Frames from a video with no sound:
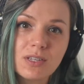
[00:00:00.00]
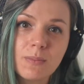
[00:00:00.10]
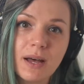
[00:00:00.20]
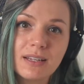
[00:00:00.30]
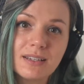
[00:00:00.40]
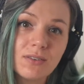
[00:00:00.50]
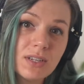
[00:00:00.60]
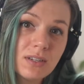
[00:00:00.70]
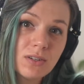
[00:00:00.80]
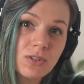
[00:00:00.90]
but the
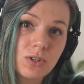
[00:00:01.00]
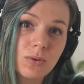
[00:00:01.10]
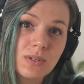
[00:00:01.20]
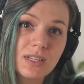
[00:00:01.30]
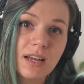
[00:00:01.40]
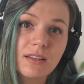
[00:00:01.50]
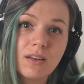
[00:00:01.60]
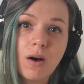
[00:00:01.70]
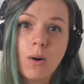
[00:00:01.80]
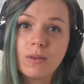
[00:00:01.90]
research shows that
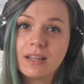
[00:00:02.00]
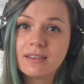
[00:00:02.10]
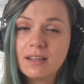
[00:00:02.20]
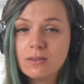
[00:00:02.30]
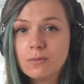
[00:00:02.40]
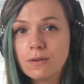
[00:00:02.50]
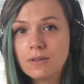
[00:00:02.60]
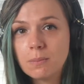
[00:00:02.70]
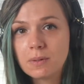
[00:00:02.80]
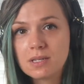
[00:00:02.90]
only 10 to
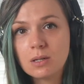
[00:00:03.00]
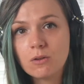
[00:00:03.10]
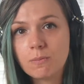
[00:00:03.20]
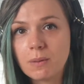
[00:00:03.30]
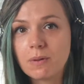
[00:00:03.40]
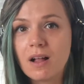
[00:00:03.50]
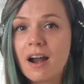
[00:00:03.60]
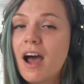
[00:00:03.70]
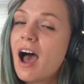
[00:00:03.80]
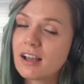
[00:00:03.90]
15% of people are
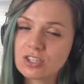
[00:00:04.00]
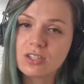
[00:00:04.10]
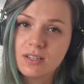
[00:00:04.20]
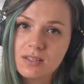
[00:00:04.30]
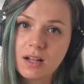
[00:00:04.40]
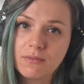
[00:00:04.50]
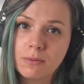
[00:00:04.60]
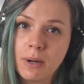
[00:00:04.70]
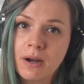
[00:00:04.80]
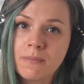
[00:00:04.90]
actually
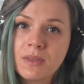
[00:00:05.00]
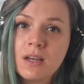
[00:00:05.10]
self-aware.